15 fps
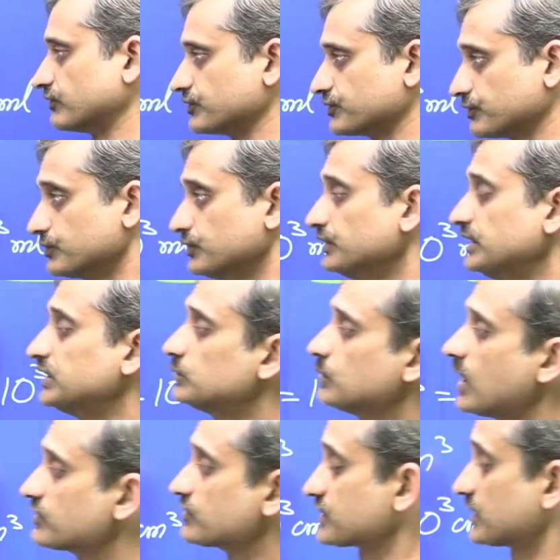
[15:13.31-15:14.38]
So you need to
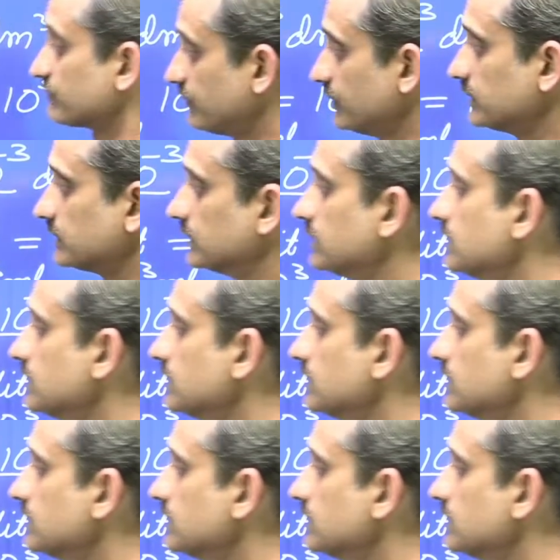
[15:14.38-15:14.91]
understand further,